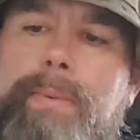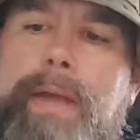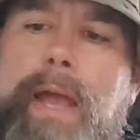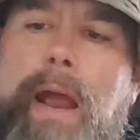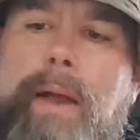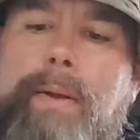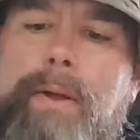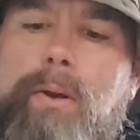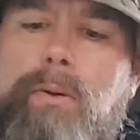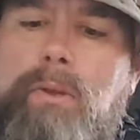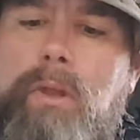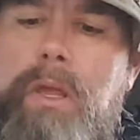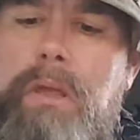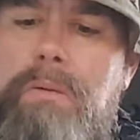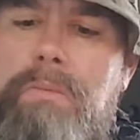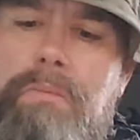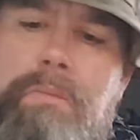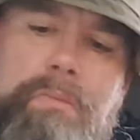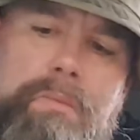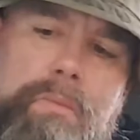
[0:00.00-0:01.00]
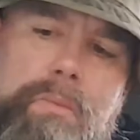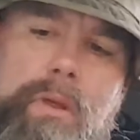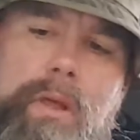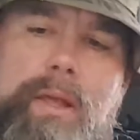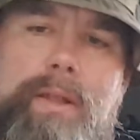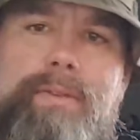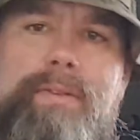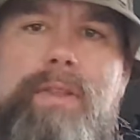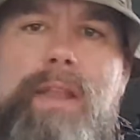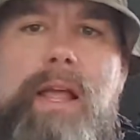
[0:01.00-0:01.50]
carry only.
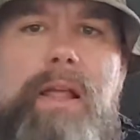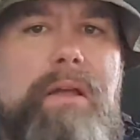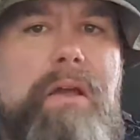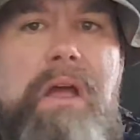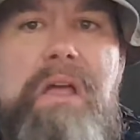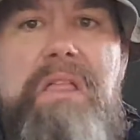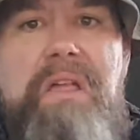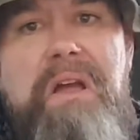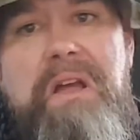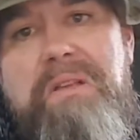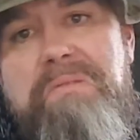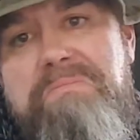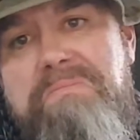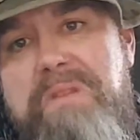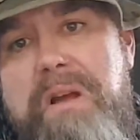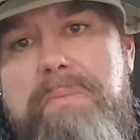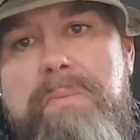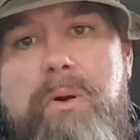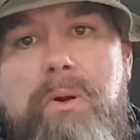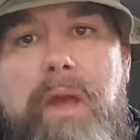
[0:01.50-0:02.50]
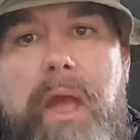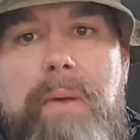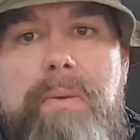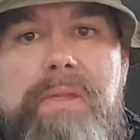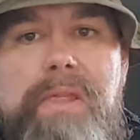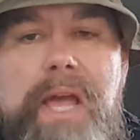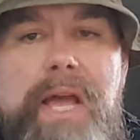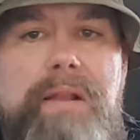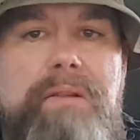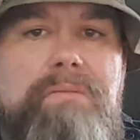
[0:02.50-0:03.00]
That's not, I'm okay
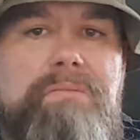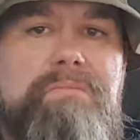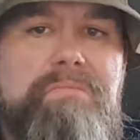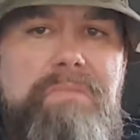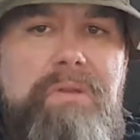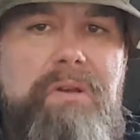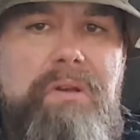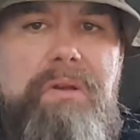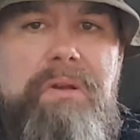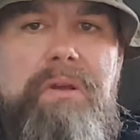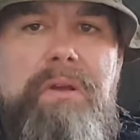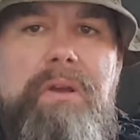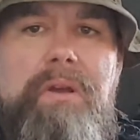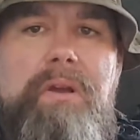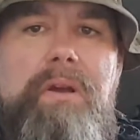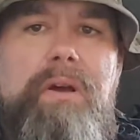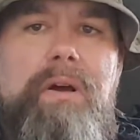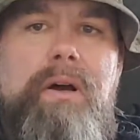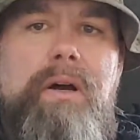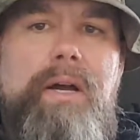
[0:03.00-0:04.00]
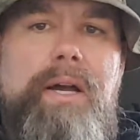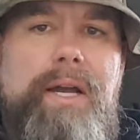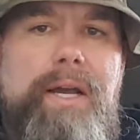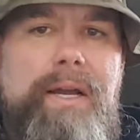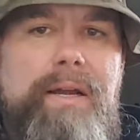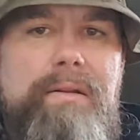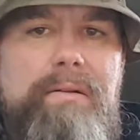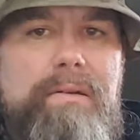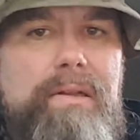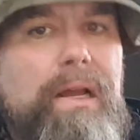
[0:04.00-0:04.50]
with that.
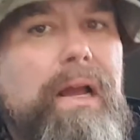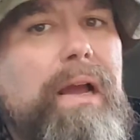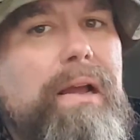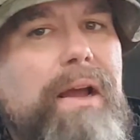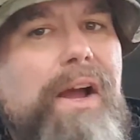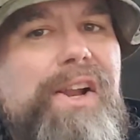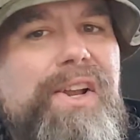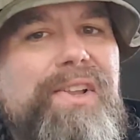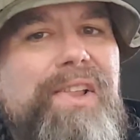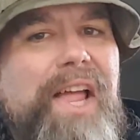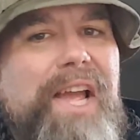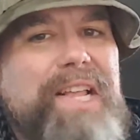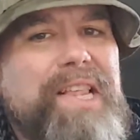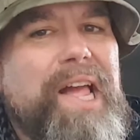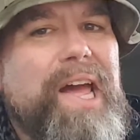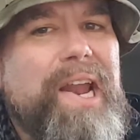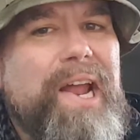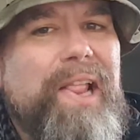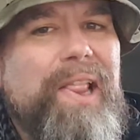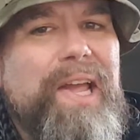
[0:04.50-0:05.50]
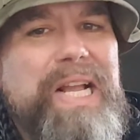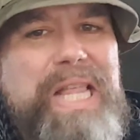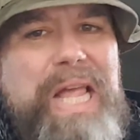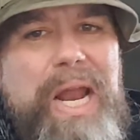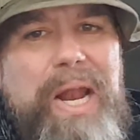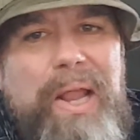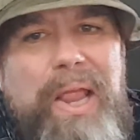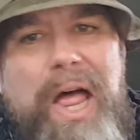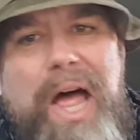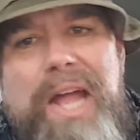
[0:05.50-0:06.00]
I like that. I like
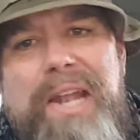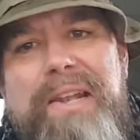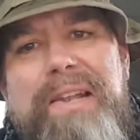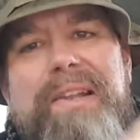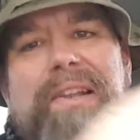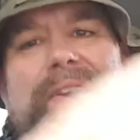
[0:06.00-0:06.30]
that a lot.